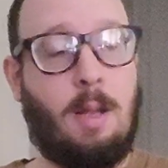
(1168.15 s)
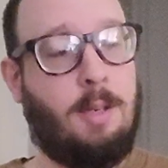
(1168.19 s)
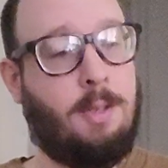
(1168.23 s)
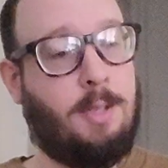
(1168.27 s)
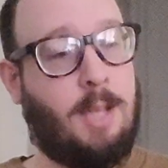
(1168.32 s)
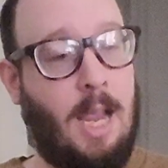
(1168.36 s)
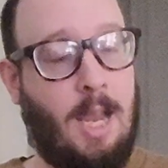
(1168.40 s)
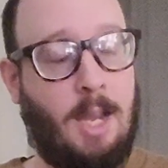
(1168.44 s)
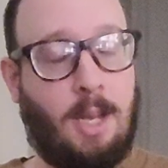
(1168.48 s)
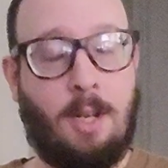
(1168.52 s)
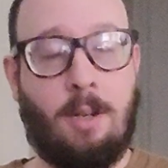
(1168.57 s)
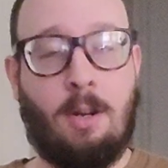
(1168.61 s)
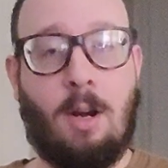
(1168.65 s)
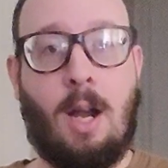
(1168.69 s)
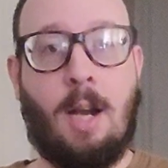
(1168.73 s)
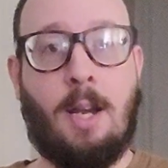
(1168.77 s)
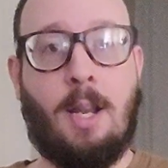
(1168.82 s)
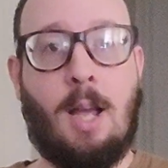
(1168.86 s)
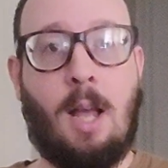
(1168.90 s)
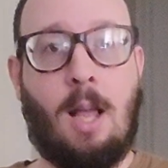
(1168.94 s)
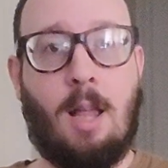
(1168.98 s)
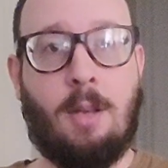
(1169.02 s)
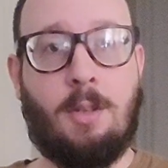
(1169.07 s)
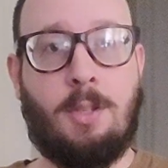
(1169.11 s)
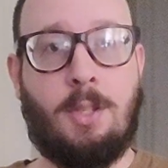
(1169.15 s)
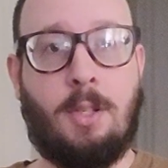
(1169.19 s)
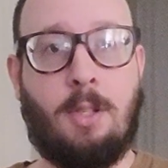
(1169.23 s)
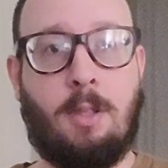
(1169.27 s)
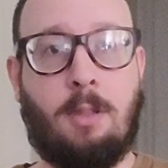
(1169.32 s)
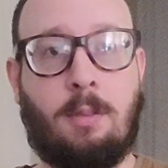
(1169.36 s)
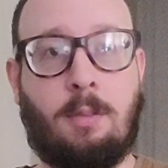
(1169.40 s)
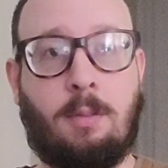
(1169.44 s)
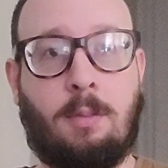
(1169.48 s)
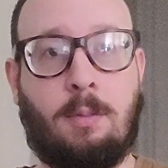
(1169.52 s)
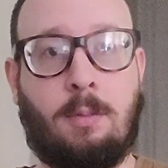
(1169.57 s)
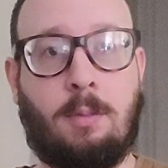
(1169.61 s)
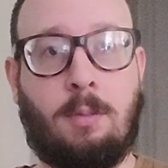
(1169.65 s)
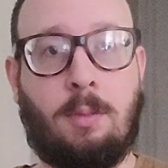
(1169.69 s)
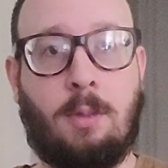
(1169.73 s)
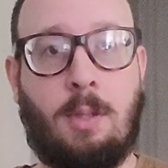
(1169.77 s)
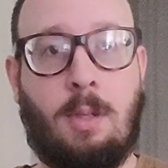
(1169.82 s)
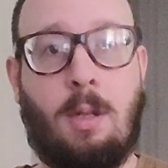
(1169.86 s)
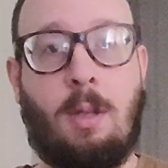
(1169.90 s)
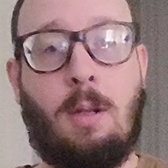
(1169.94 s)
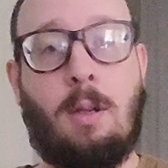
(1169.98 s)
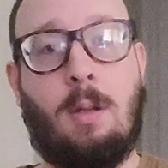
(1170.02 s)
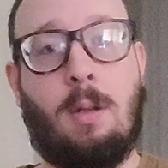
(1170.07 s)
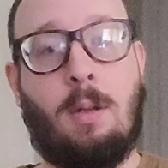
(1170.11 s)
take your ideology,
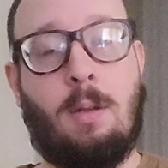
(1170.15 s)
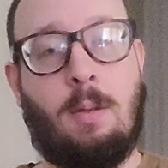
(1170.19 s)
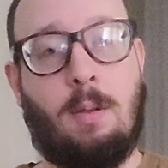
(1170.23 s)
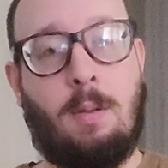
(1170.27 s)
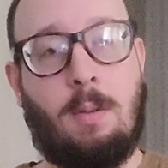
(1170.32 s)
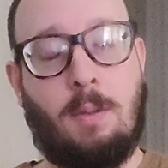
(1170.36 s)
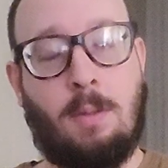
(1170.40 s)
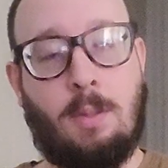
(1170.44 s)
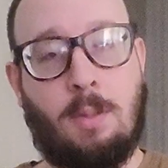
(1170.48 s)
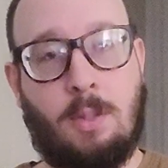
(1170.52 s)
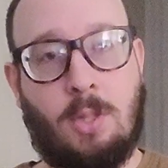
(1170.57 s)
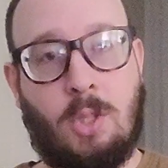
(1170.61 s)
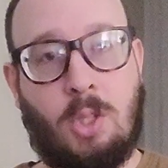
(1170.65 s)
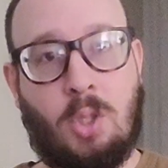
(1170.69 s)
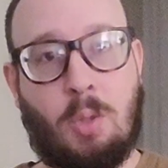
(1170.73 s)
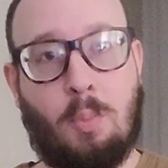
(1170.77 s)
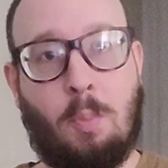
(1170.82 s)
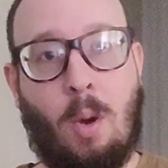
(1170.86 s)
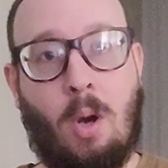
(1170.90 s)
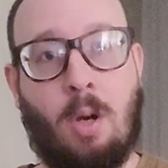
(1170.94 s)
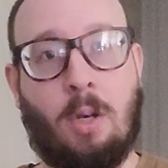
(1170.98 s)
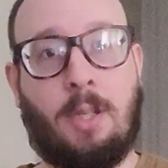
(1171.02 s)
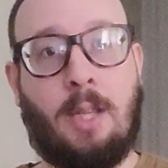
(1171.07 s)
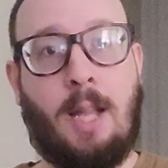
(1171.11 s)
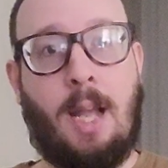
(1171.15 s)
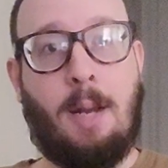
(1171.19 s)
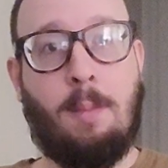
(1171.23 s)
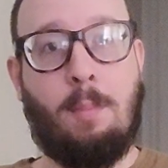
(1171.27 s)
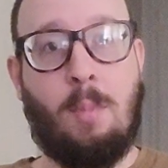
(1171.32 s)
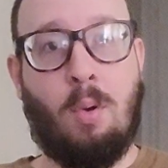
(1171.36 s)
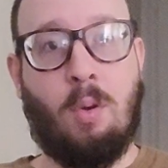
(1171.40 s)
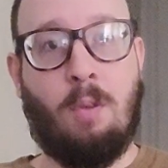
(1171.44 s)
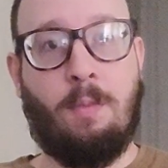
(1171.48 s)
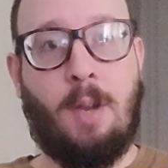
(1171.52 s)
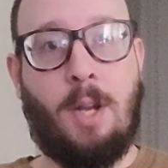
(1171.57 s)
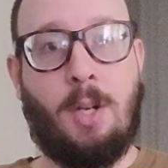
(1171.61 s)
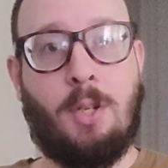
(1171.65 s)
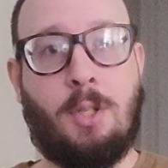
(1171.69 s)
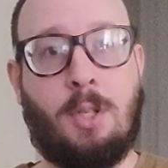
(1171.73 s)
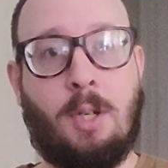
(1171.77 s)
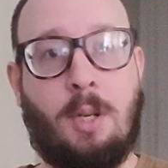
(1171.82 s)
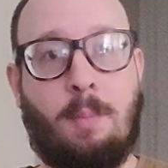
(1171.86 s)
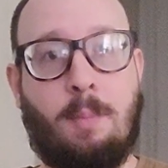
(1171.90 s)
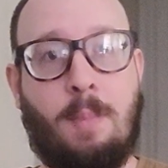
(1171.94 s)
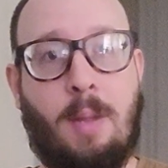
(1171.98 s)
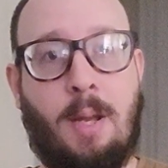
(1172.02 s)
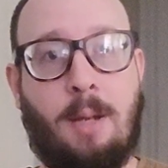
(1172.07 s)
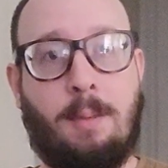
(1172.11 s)
spark that motivation
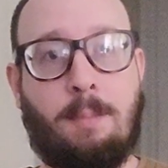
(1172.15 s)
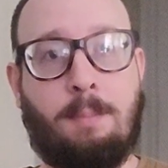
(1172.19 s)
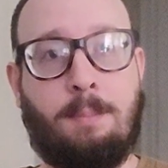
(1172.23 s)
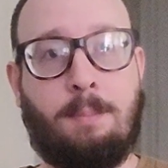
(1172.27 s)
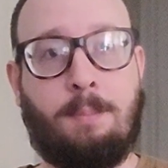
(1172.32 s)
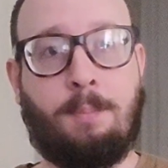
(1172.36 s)
in men,